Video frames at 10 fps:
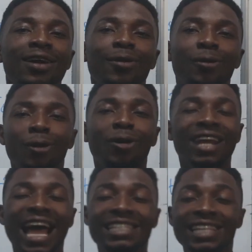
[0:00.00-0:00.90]

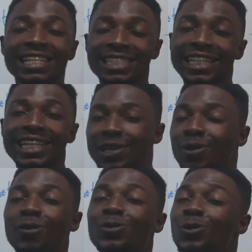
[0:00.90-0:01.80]
Colonization did
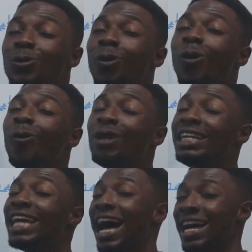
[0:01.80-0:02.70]
not do
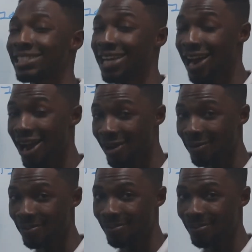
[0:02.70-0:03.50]
only us harm.